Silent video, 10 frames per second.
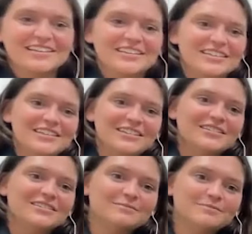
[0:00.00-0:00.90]

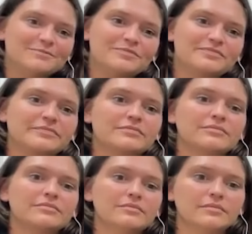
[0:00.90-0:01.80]

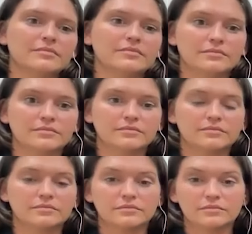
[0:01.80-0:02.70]

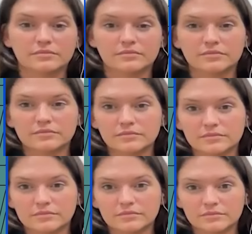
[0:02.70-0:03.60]

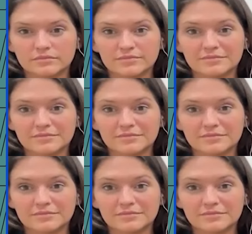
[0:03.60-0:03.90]
(silent)